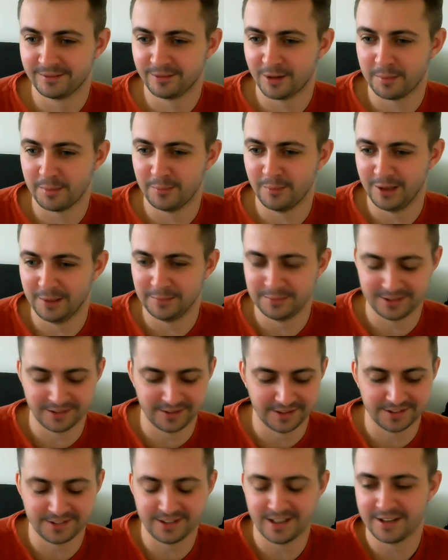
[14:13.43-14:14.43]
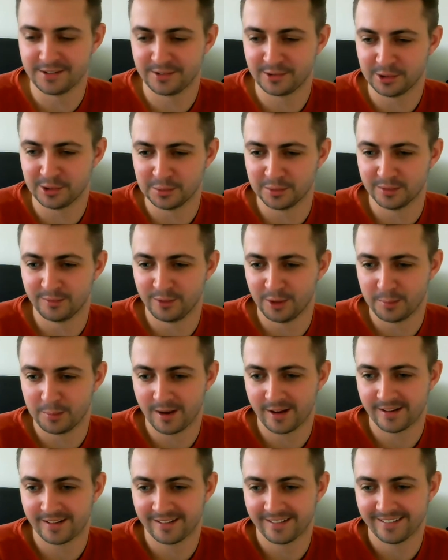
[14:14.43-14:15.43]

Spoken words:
Robin Williams did this years ago with Flubber.